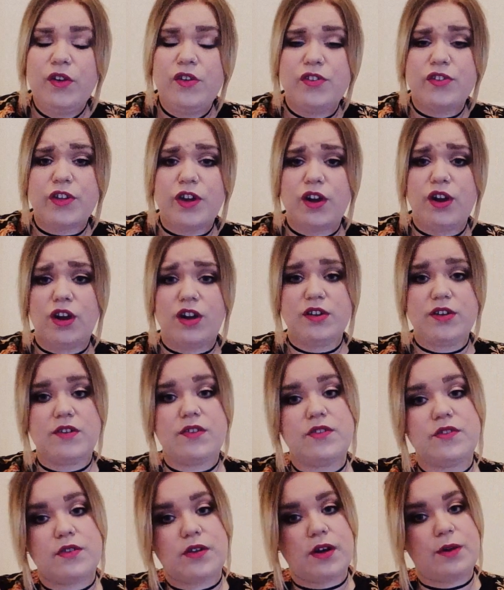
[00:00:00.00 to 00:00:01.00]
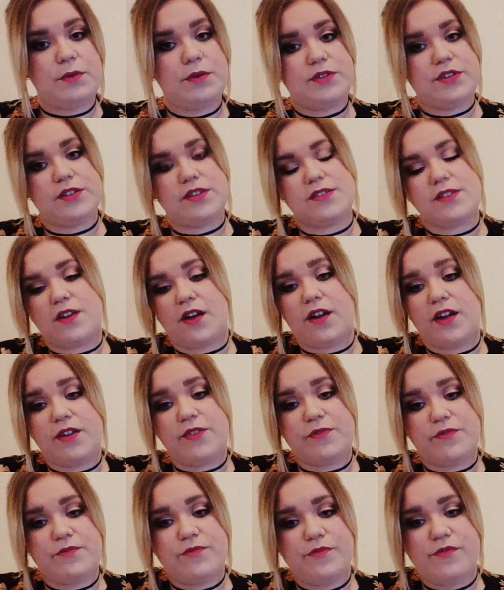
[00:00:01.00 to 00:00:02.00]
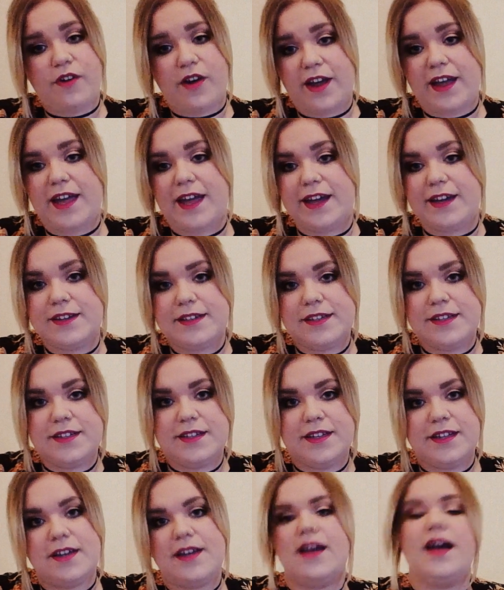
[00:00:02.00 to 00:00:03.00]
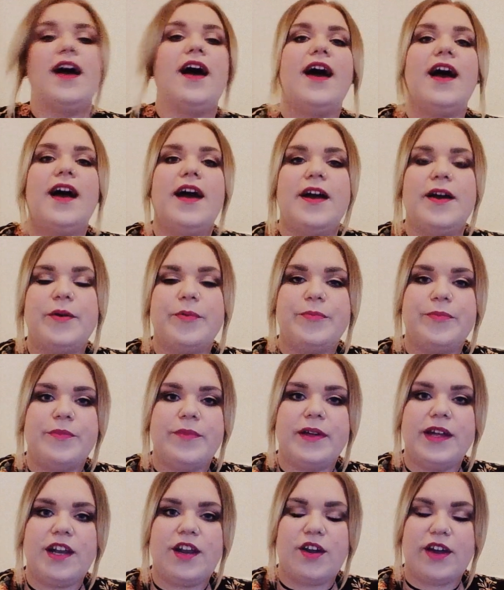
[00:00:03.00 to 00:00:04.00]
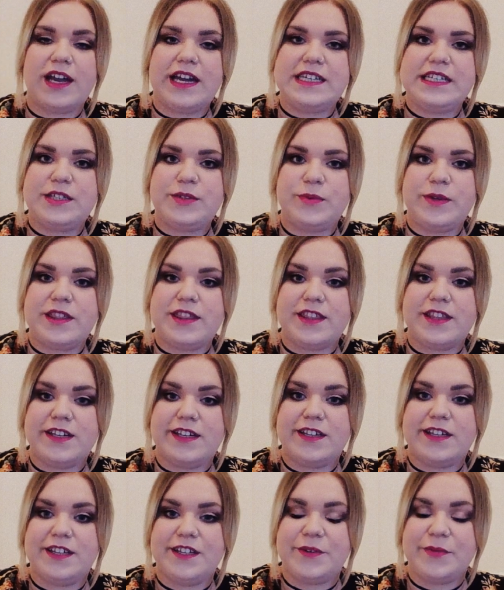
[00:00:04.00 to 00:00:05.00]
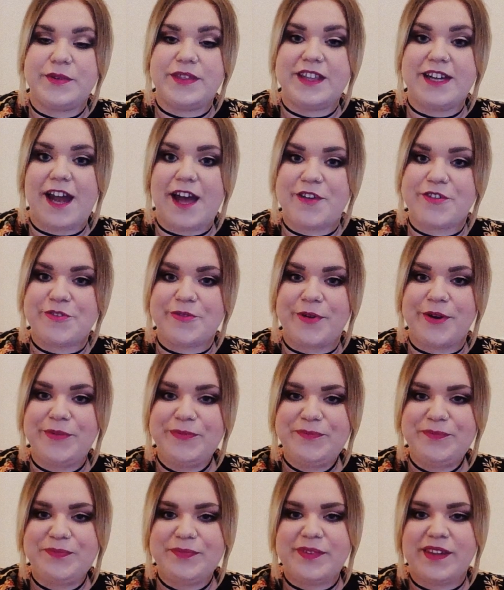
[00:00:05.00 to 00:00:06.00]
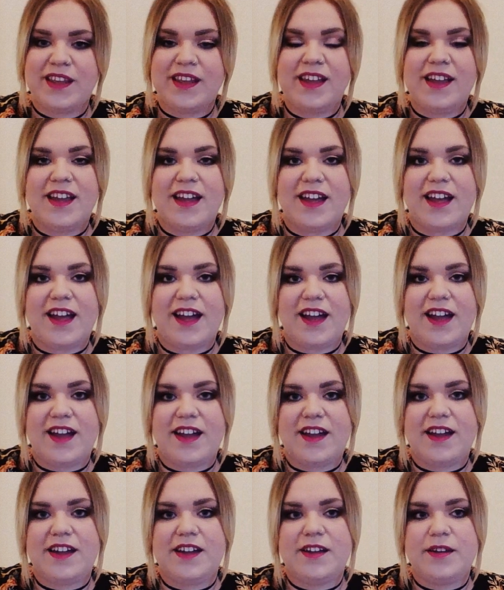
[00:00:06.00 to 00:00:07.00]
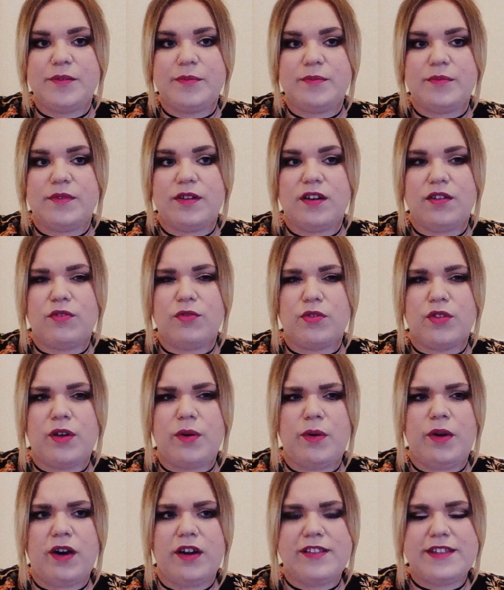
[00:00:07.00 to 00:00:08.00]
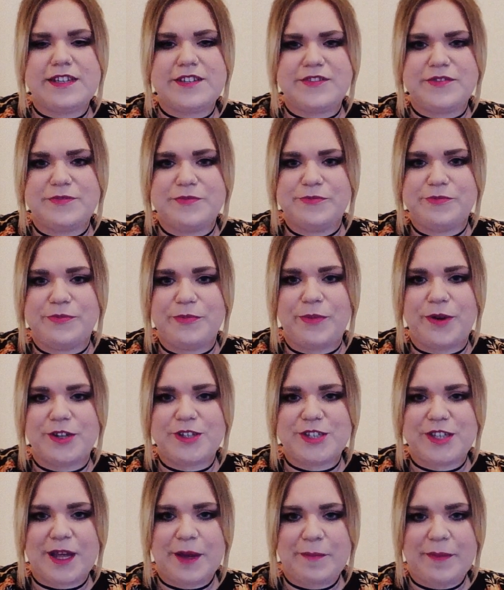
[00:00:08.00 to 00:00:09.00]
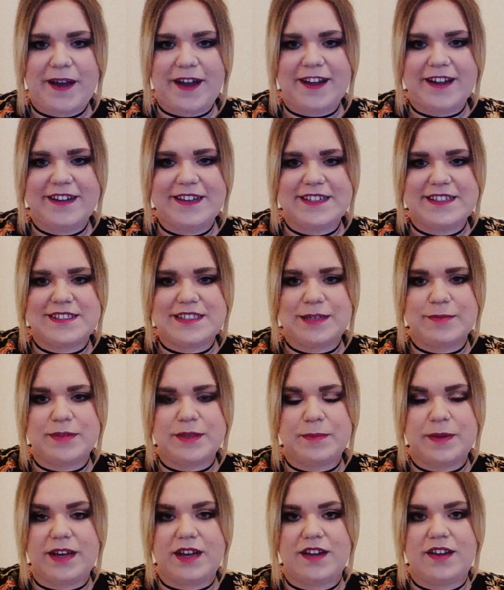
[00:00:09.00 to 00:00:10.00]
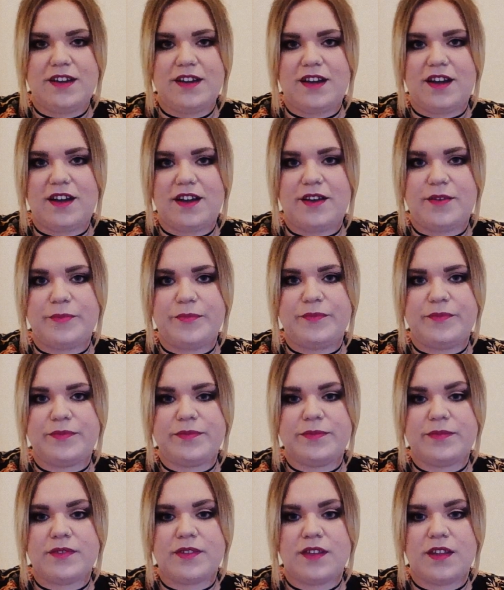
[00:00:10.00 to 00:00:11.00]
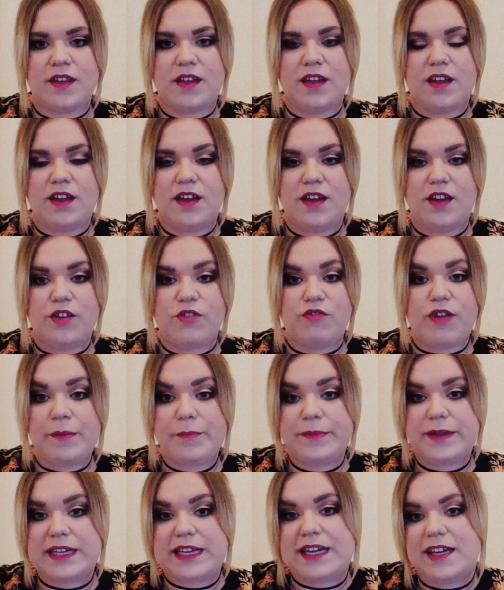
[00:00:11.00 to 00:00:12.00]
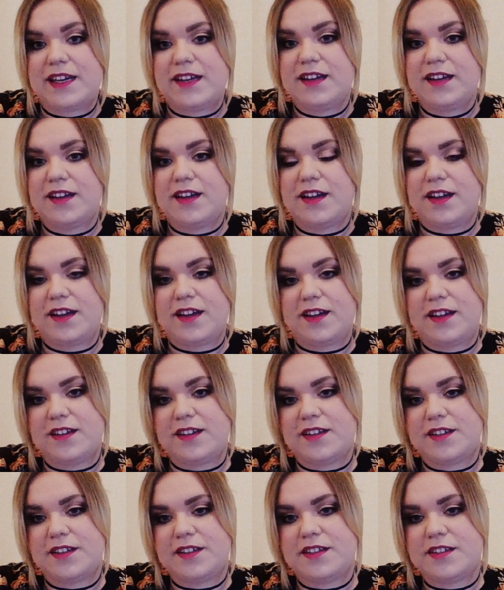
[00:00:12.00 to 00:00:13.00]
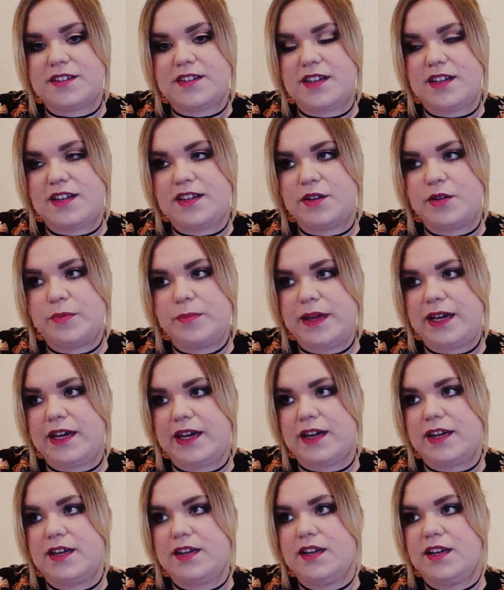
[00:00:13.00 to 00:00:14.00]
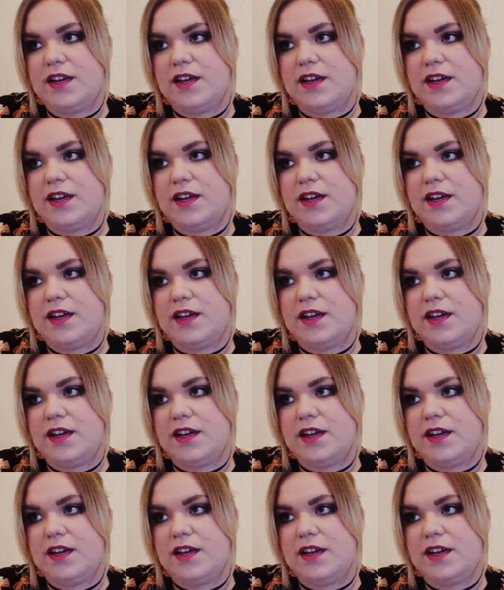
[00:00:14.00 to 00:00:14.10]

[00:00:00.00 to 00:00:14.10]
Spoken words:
So I just thought I would just dive right in, like I did with the last one. Although I did watch that back and it seemed a bit rambly and a little bit.